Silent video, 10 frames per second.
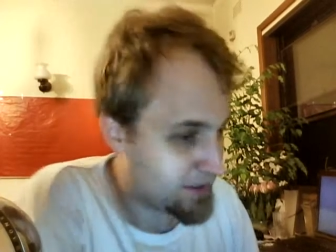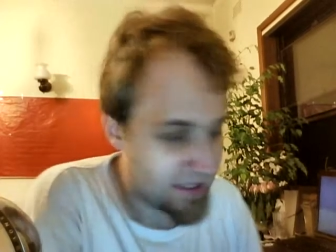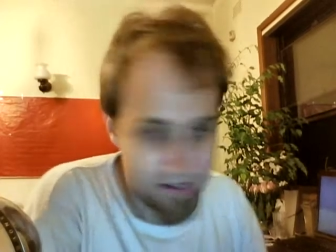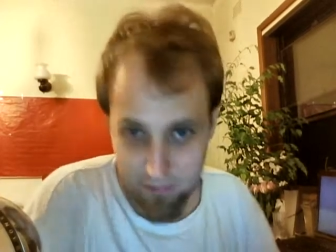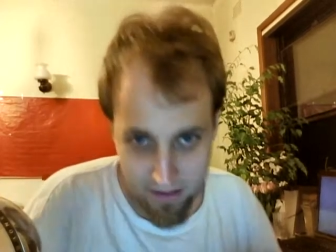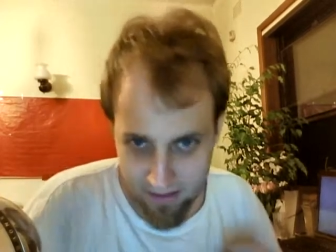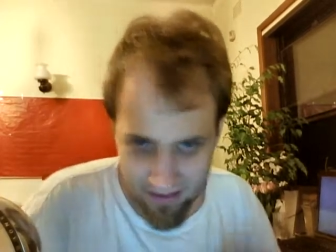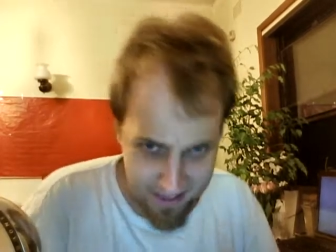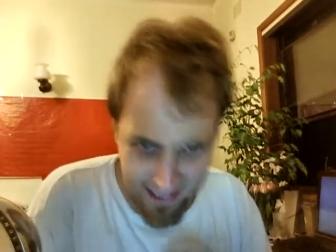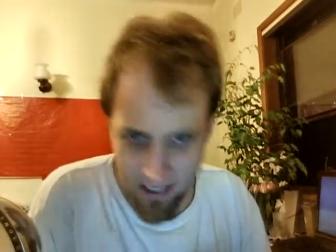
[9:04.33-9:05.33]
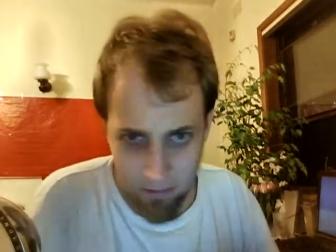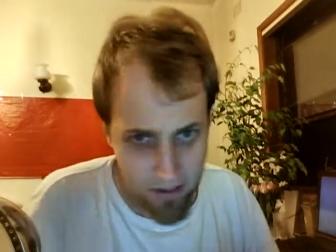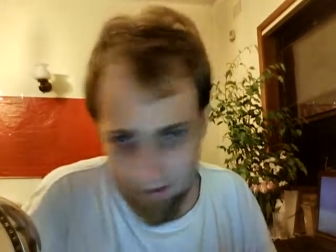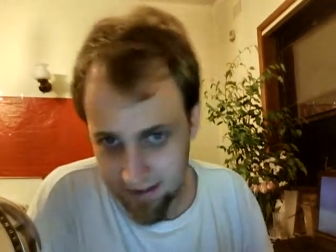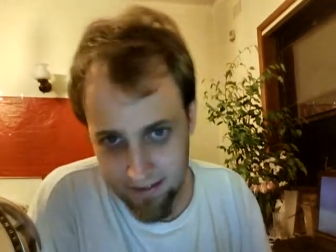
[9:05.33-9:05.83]
that have been thinking
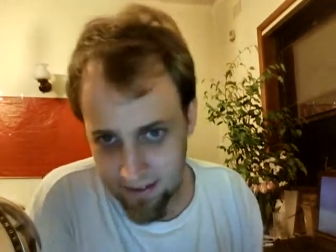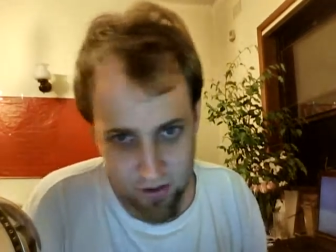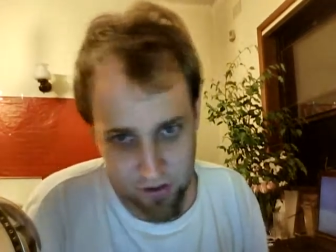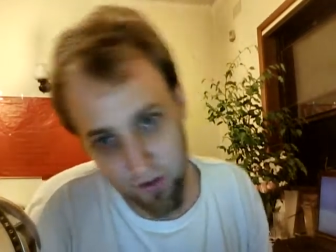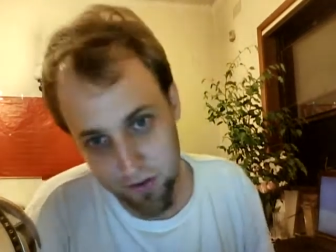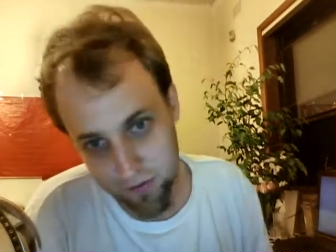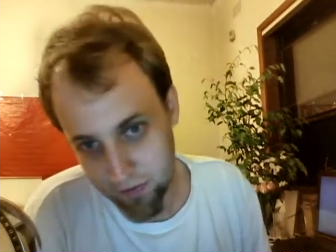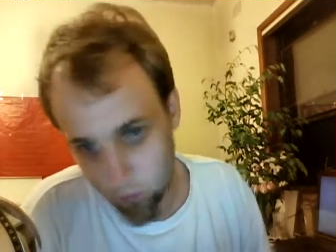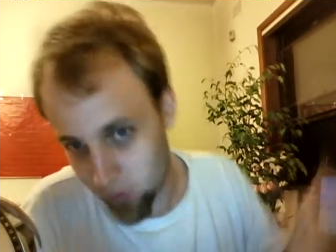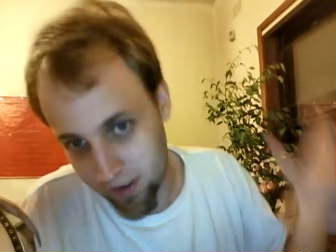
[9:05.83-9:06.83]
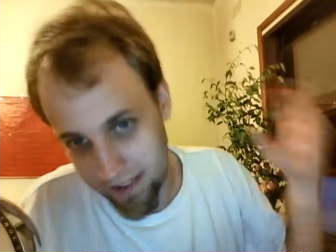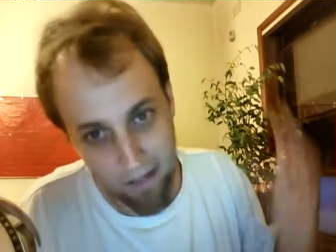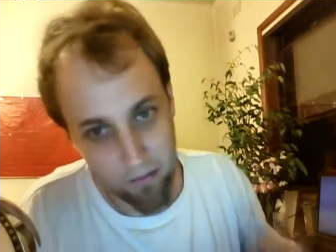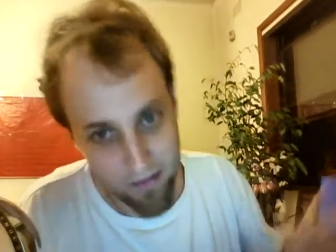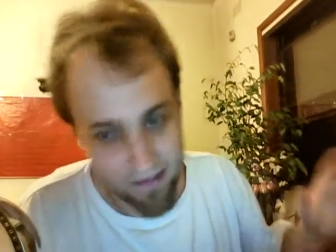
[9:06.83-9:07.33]
about these issues for
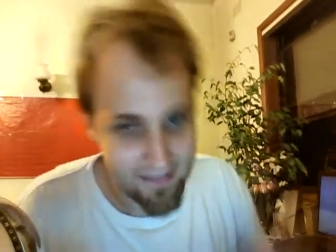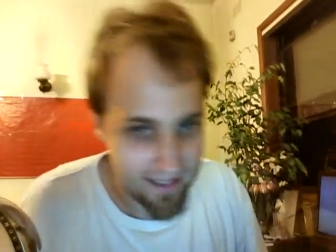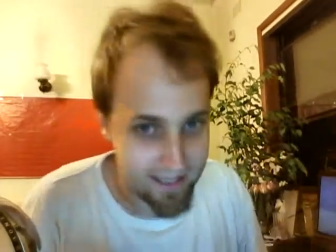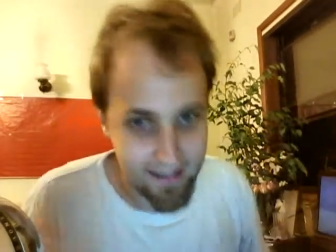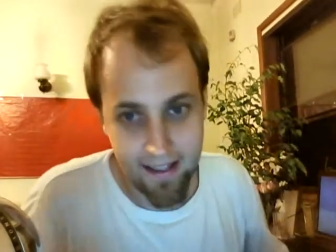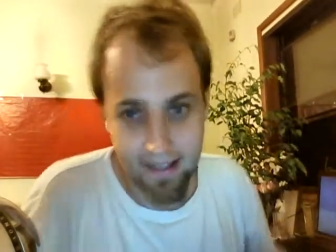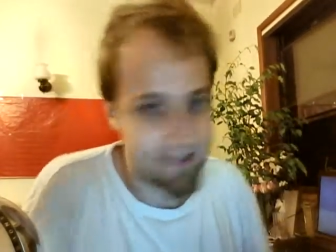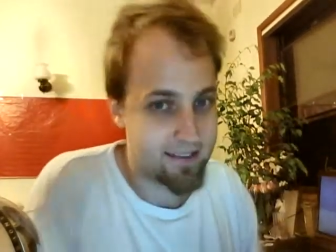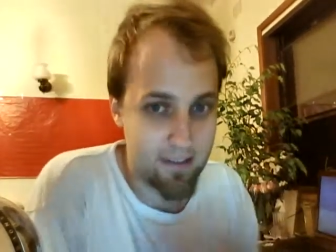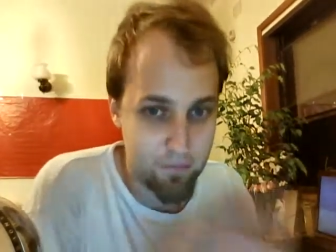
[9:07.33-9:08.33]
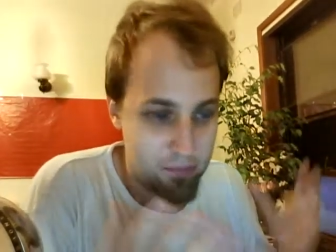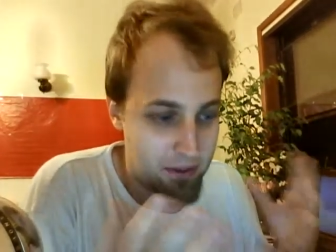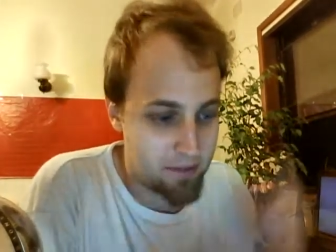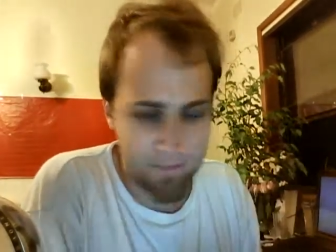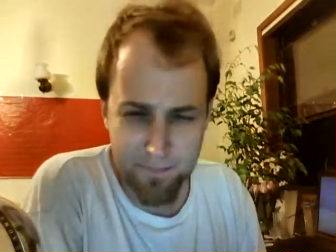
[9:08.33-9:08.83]
countless decades and have
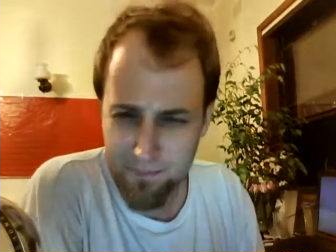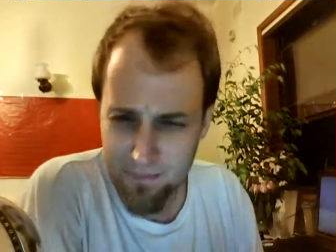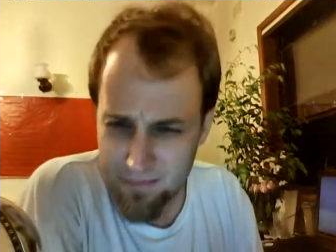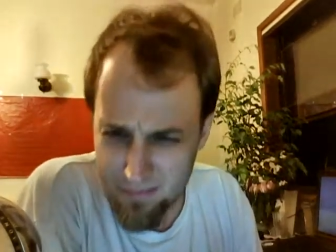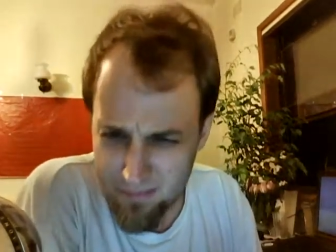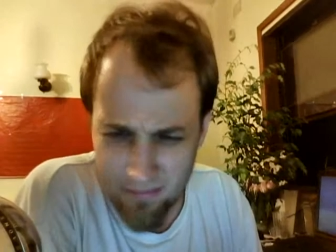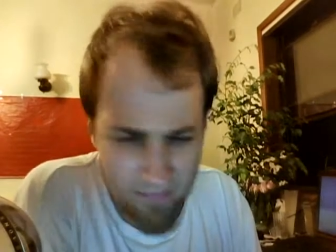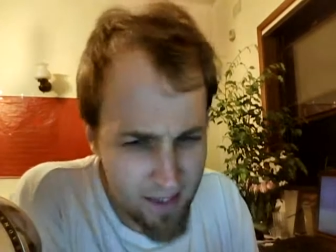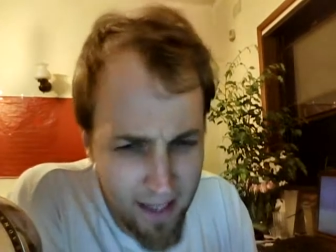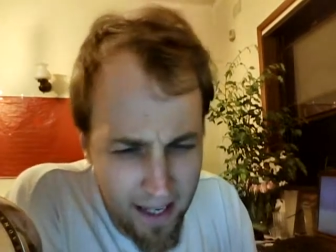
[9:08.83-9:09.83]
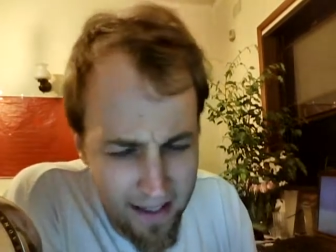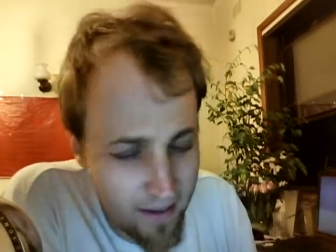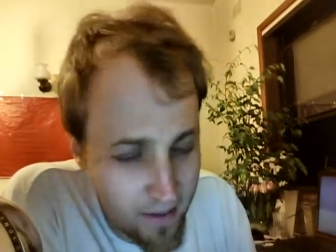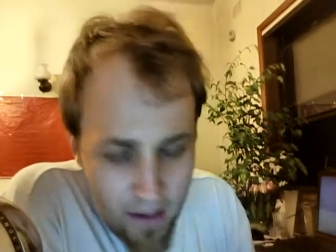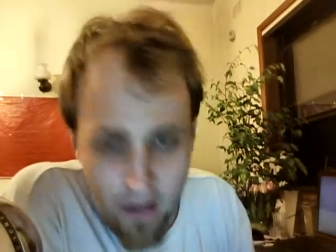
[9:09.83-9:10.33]
been kind
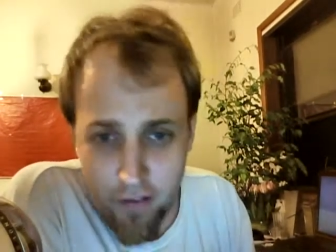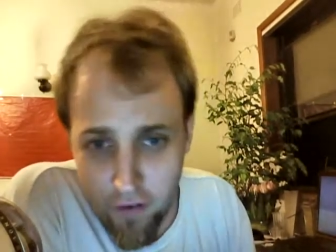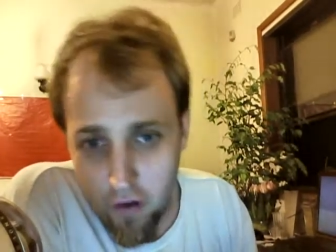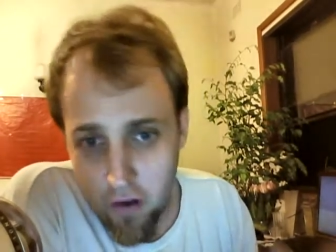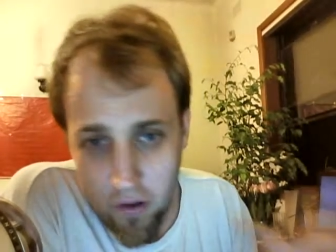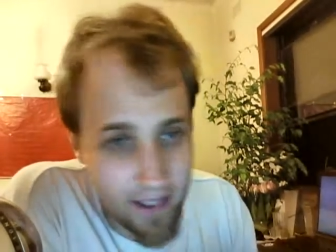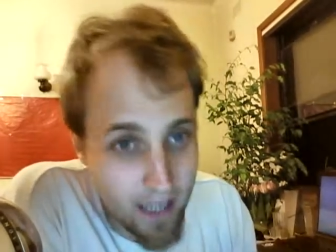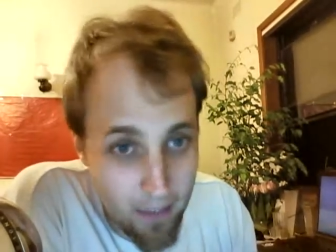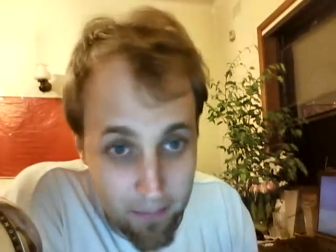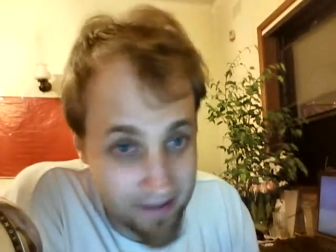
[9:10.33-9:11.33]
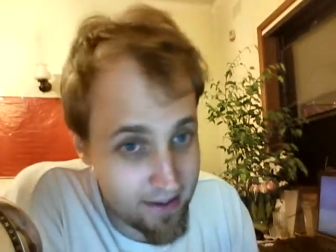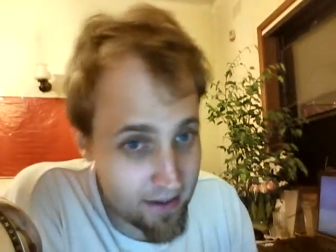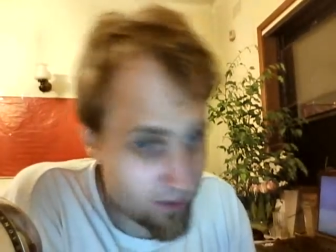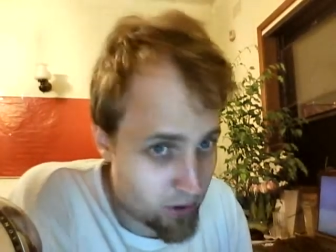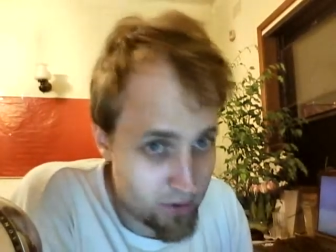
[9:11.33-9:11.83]
of following up and
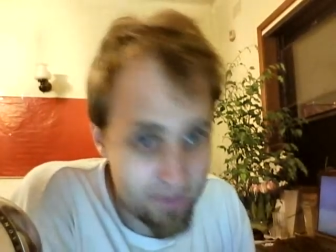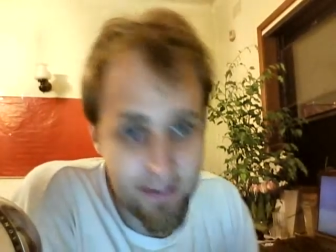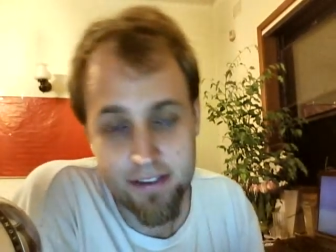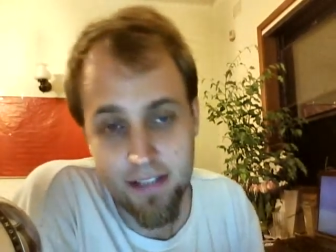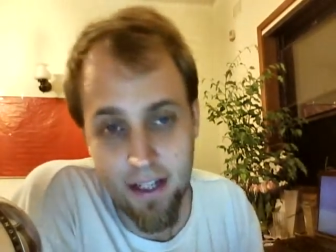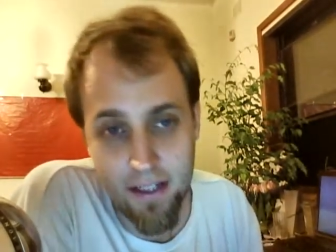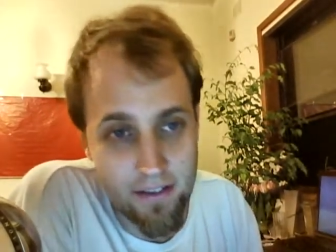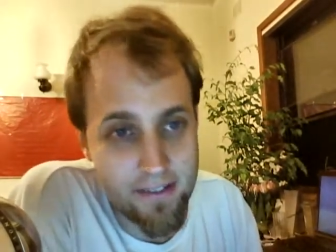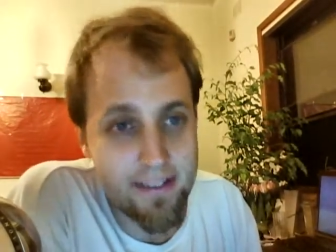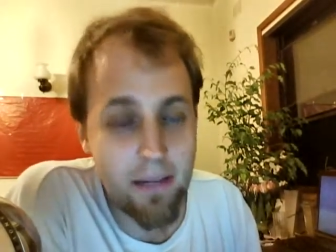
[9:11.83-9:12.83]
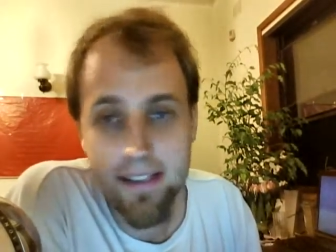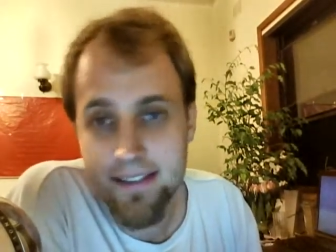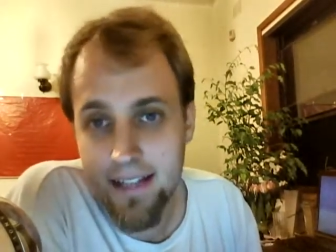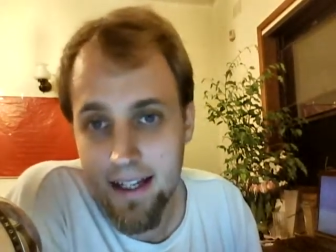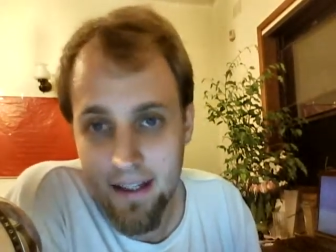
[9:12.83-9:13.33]
done all of their study. To some
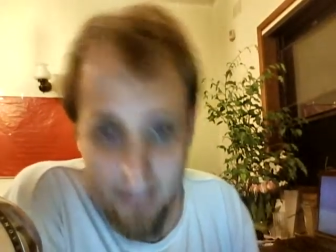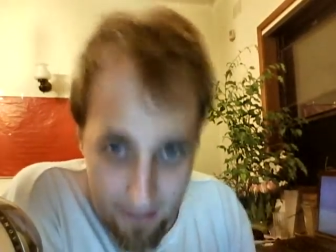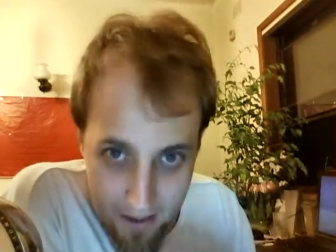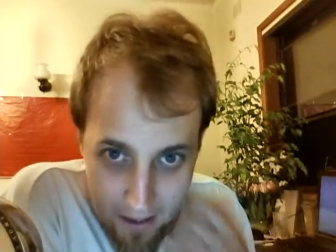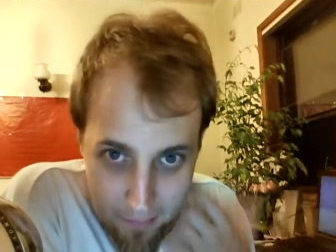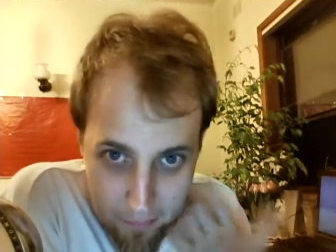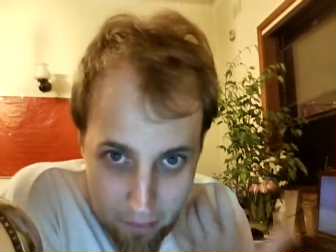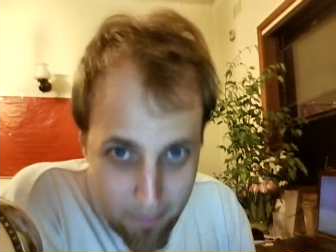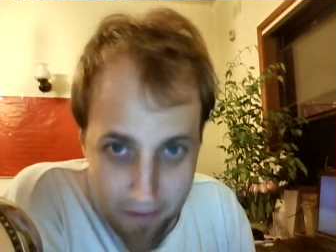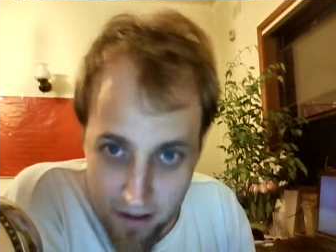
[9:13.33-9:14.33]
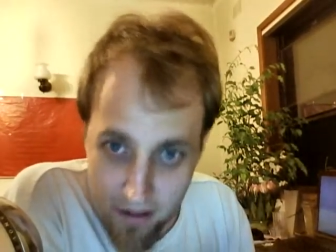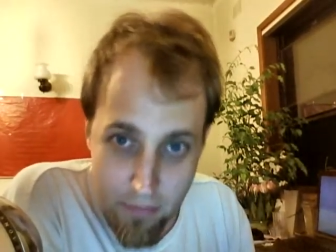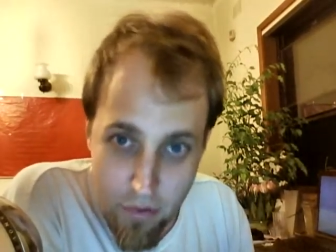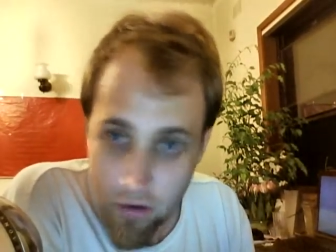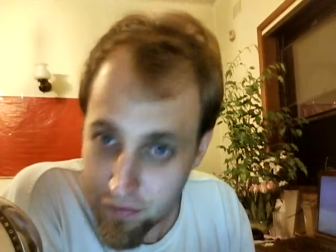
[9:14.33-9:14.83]
extent, a popular
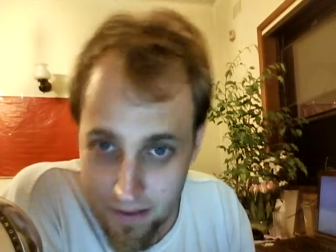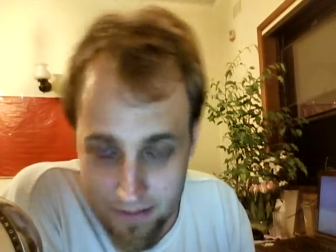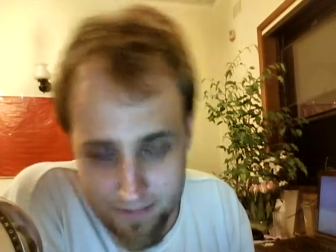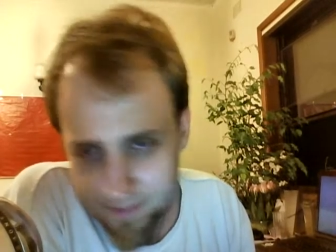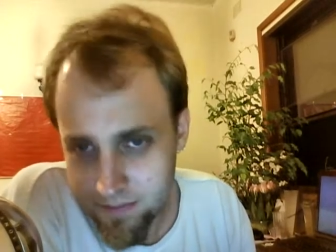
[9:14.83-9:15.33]
movement